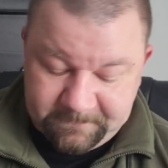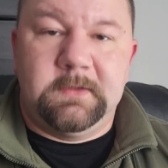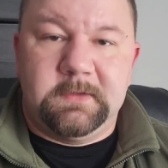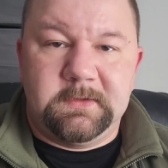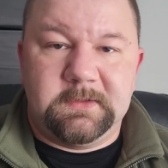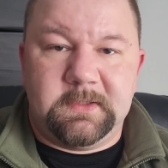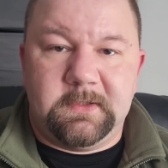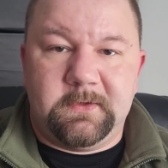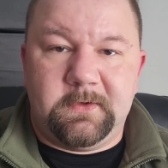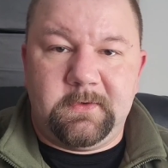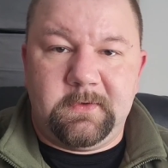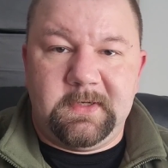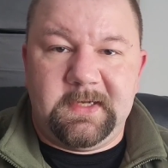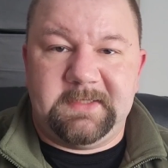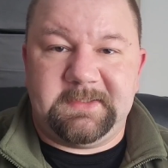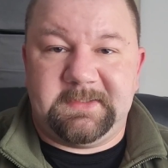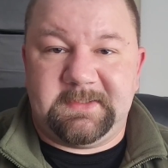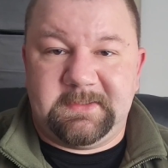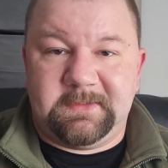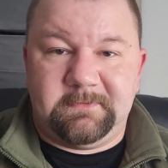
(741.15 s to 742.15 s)
So
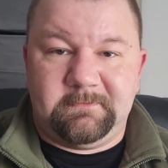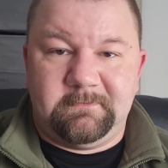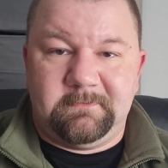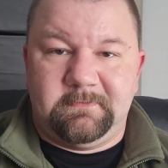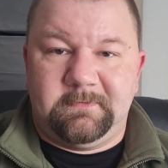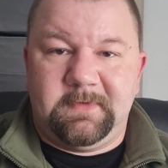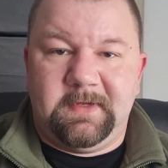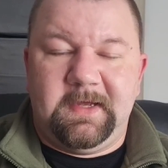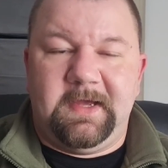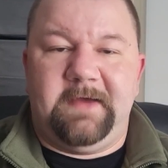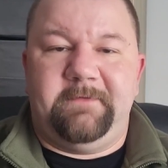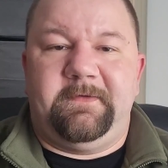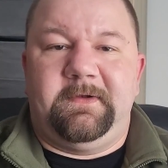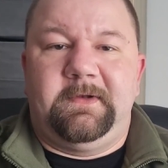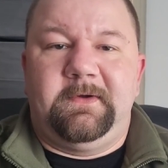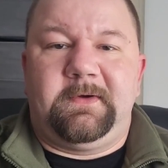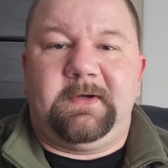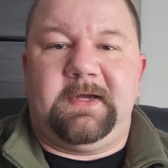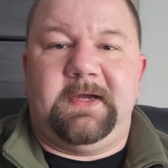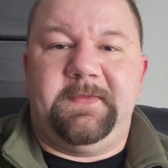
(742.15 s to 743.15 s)
let's have a
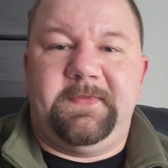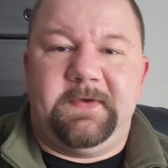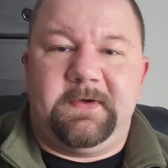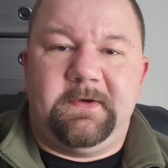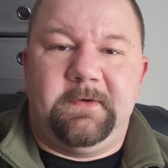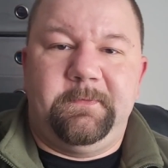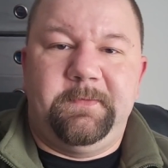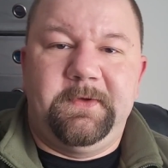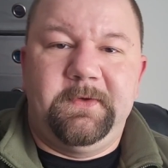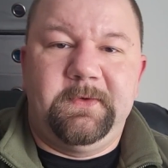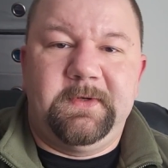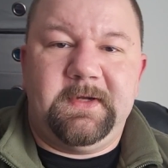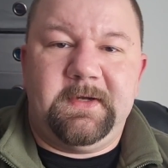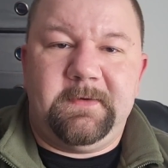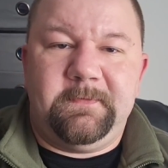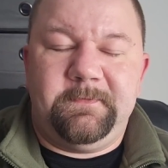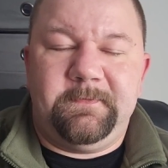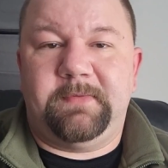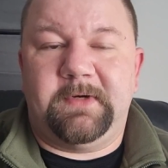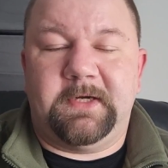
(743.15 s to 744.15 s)
look at the
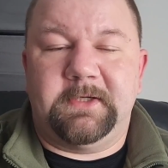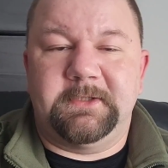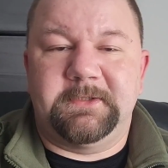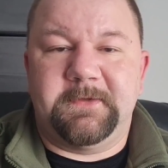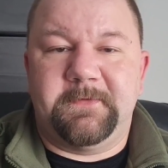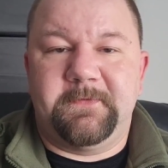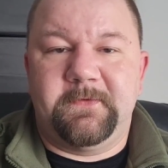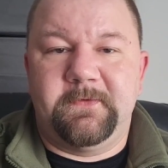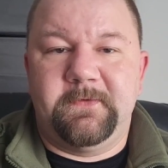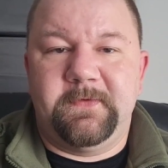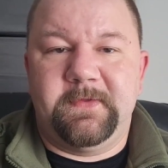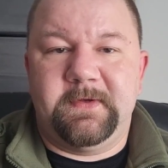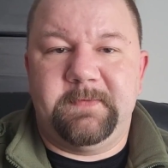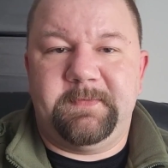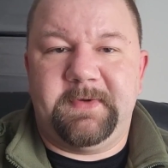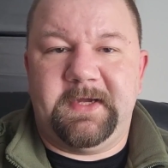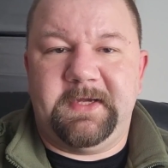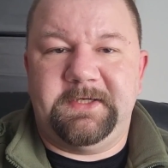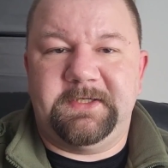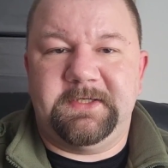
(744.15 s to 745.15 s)
computer, browse through the
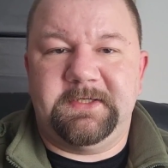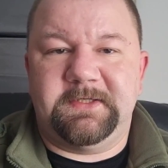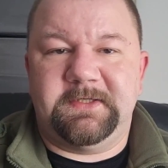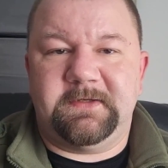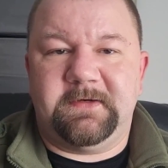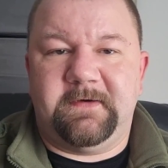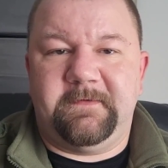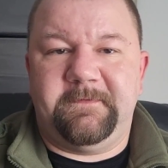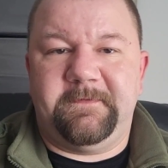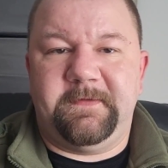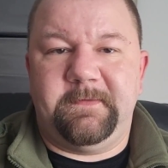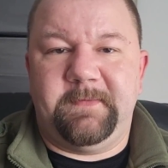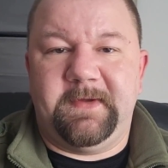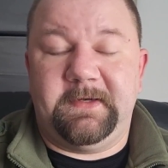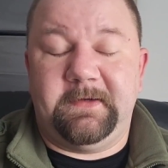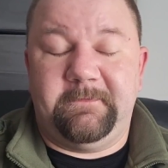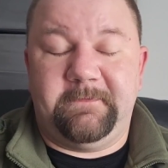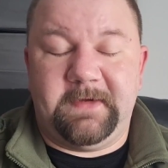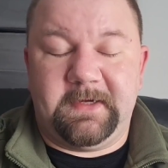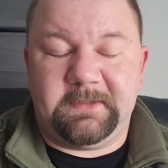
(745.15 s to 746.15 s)
pages of the
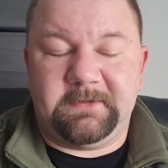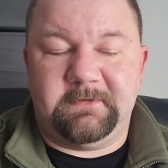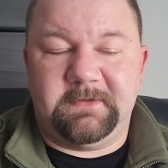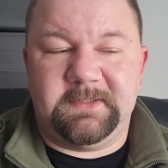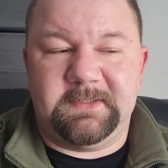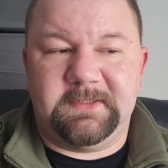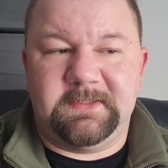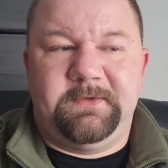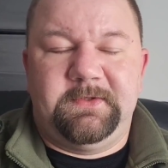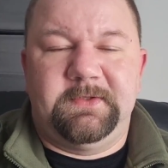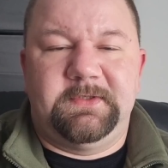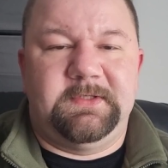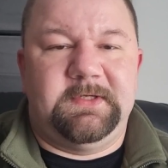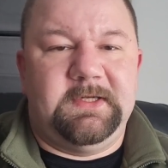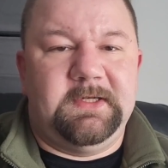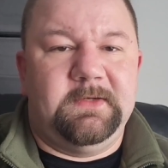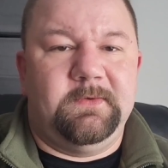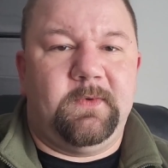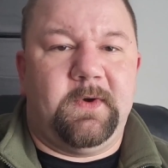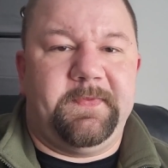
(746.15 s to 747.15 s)
manufacturers to
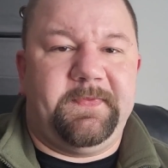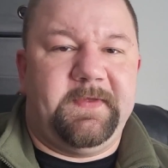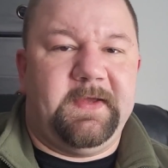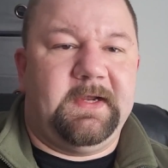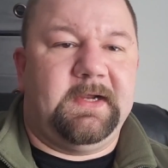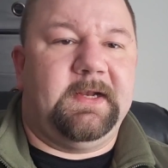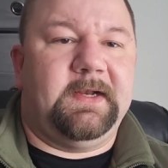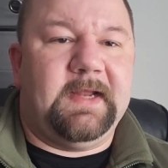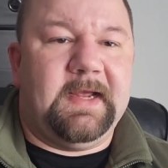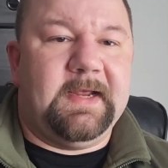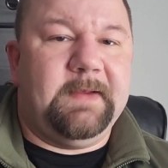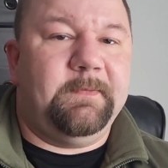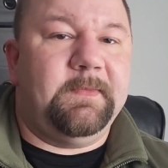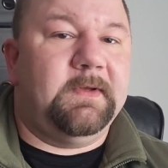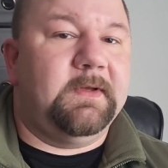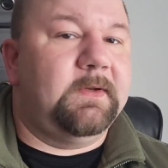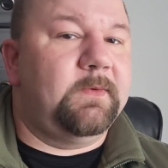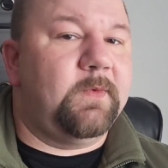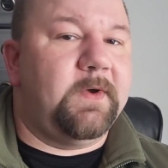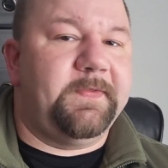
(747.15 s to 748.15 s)
see what they claim
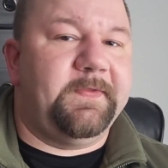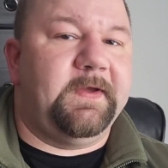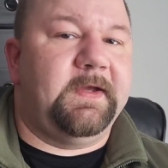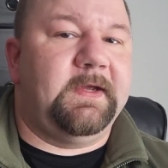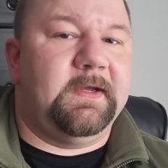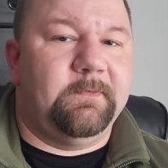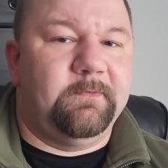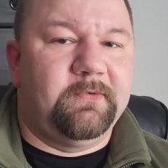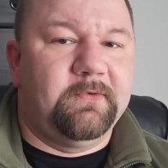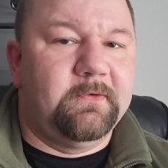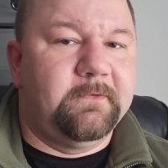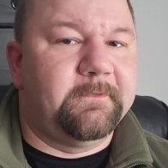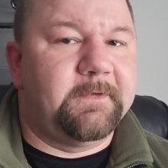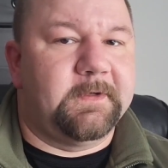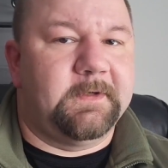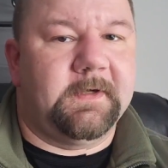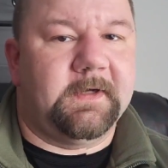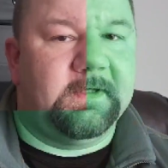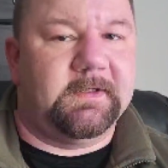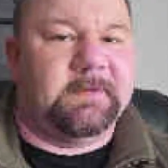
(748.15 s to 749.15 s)
and what they can prove
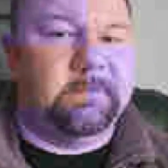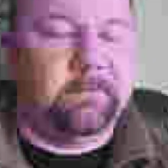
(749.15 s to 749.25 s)
or not.